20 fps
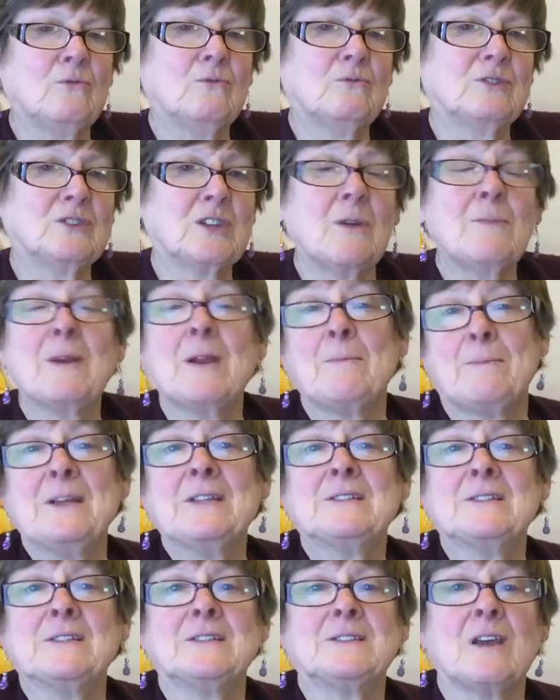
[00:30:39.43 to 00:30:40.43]
so many
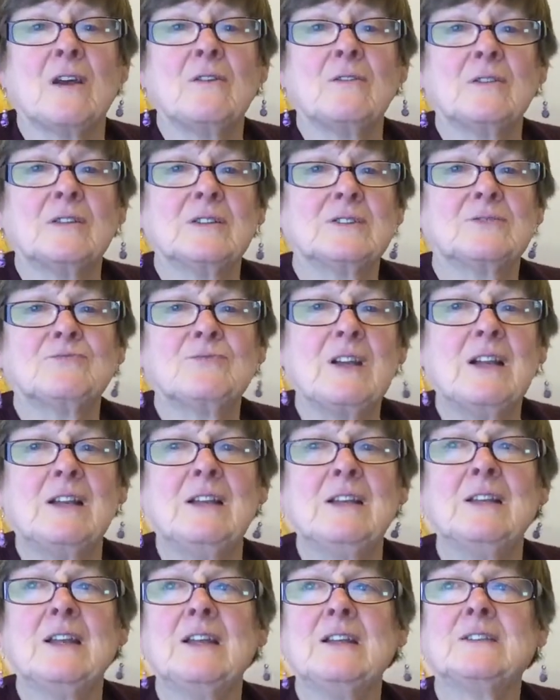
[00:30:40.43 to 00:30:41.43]
business owners
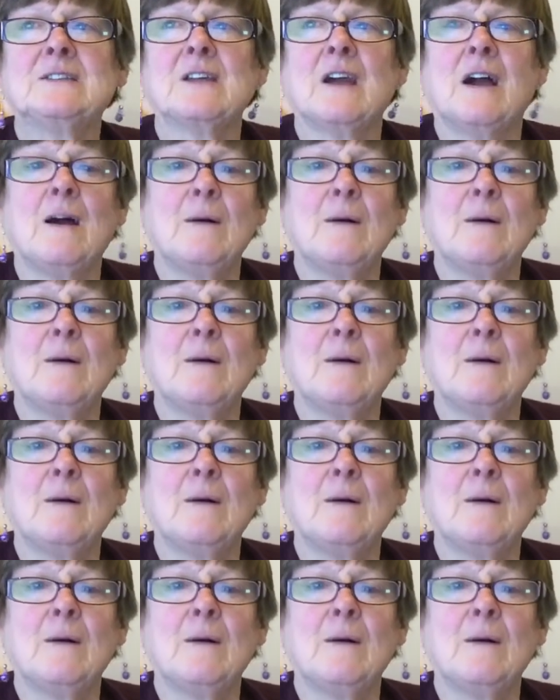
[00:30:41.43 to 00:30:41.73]
really need to